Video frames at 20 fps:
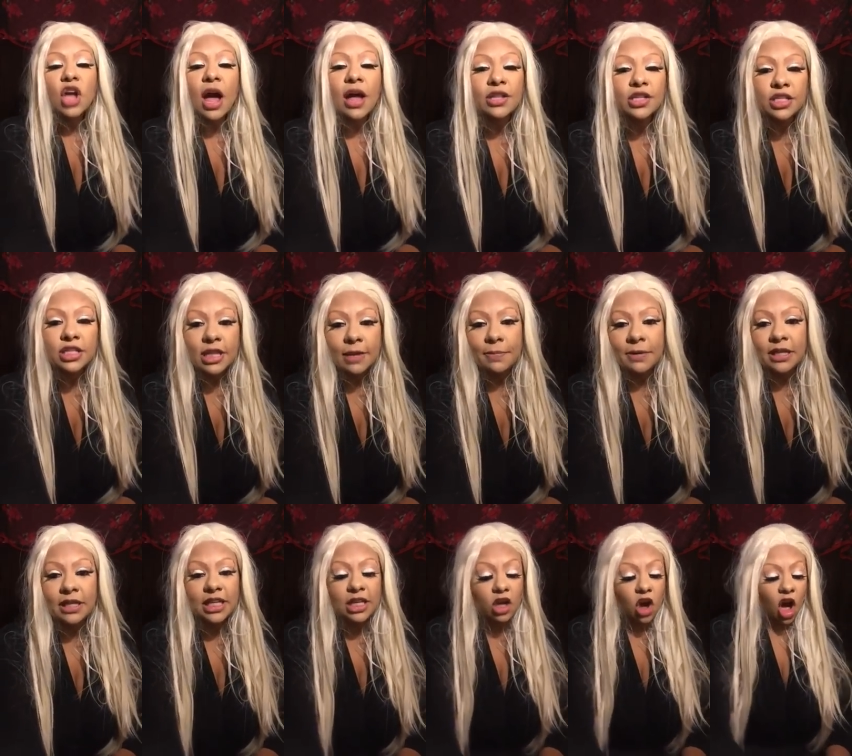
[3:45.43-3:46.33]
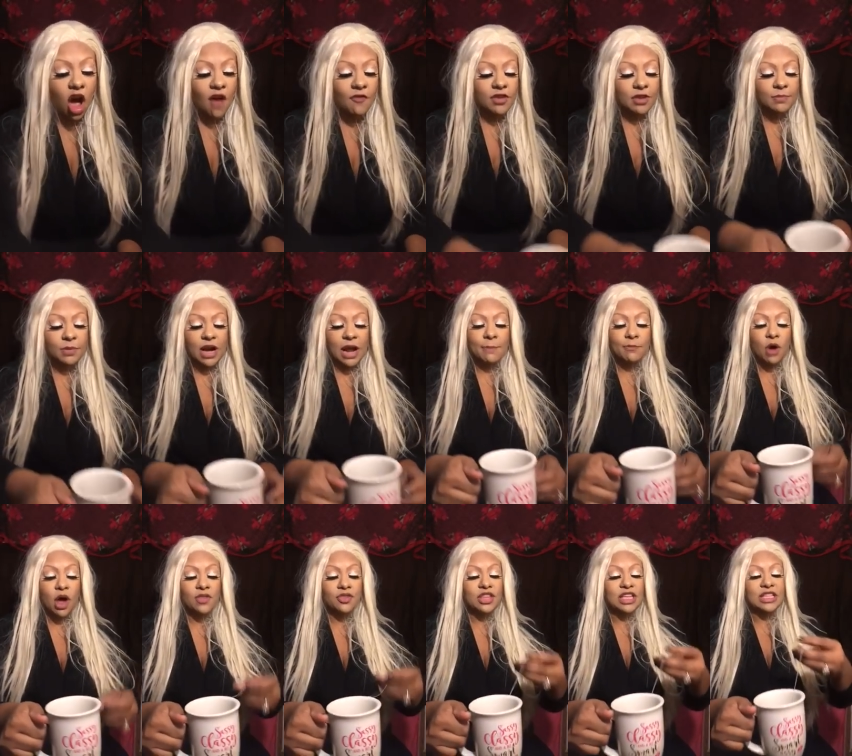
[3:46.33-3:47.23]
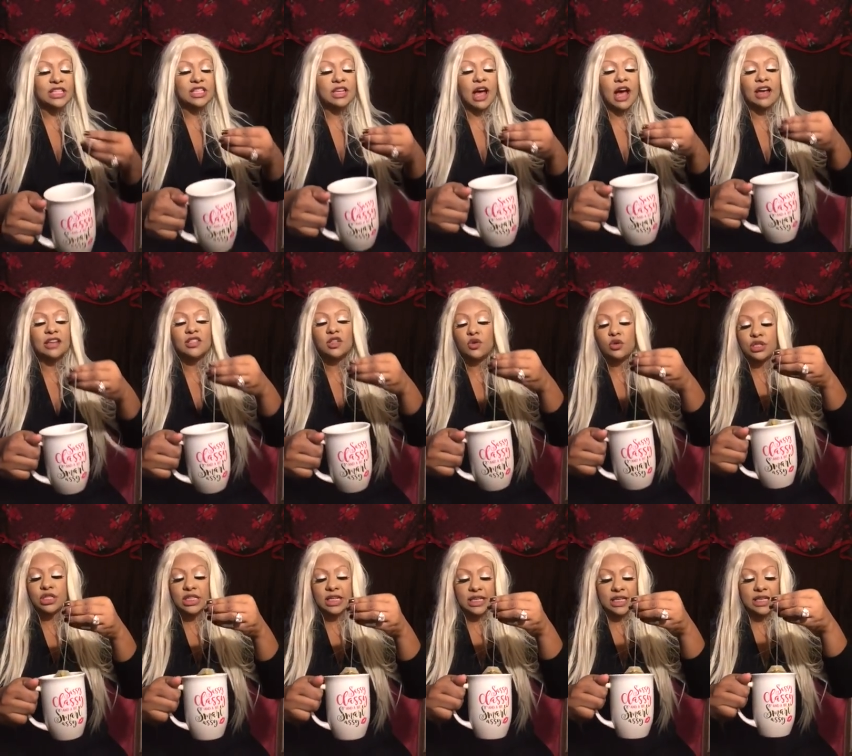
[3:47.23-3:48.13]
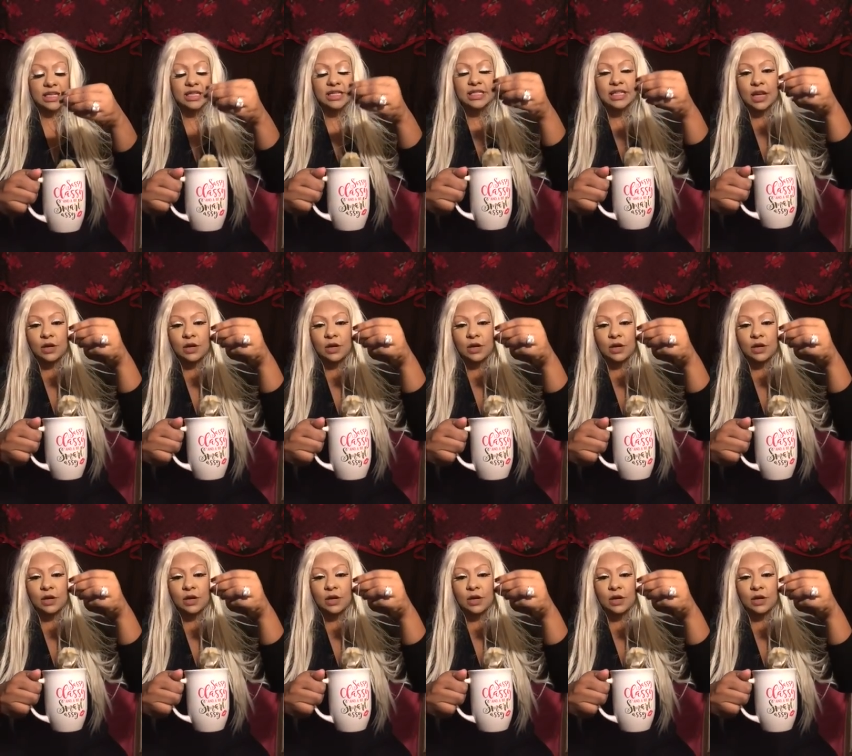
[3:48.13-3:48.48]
It's typically coffee, but I bought these Tazo teas.